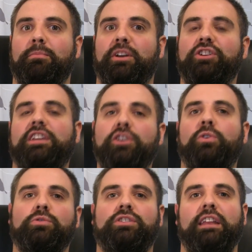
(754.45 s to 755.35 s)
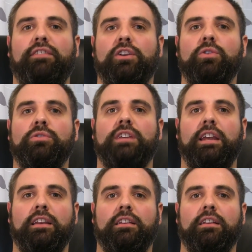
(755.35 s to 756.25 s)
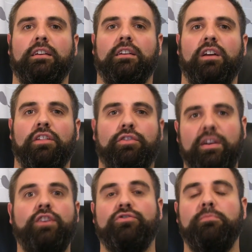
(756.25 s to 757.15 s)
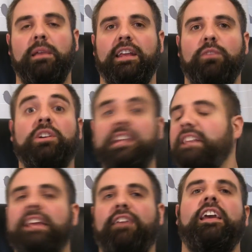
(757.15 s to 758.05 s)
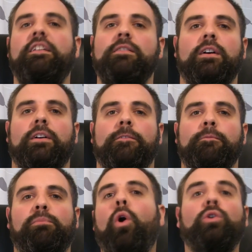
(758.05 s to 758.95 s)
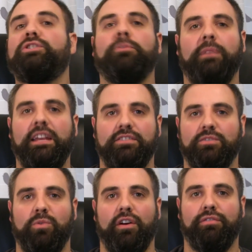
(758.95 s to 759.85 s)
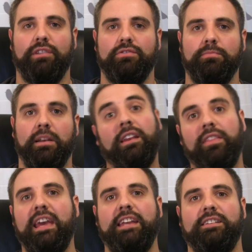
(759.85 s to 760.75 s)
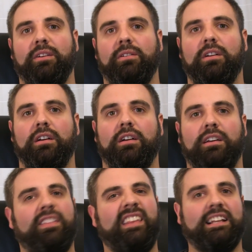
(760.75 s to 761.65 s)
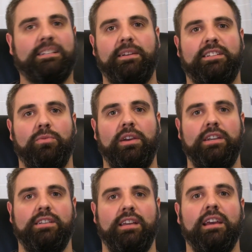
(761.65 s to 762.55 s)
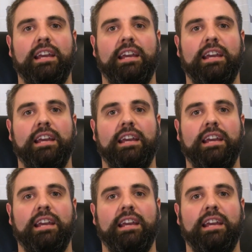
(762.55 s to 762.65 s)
because he knows that if he goes in 300 million, which, say if he also believes it's worth 300 million and they do, then that's a bit too easy.